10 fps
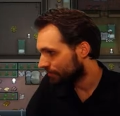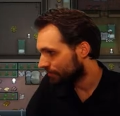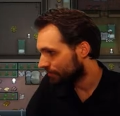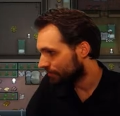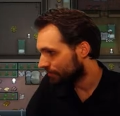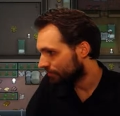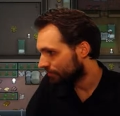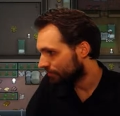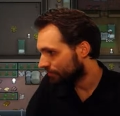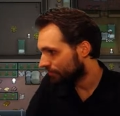
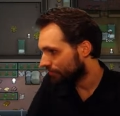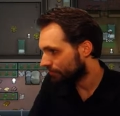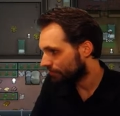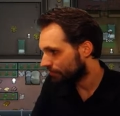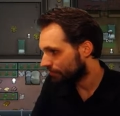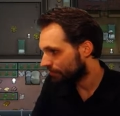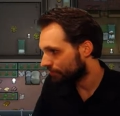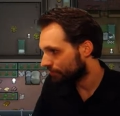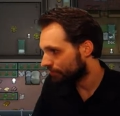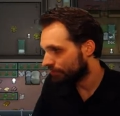
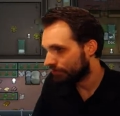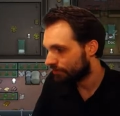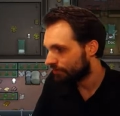No one is speaking in this clip.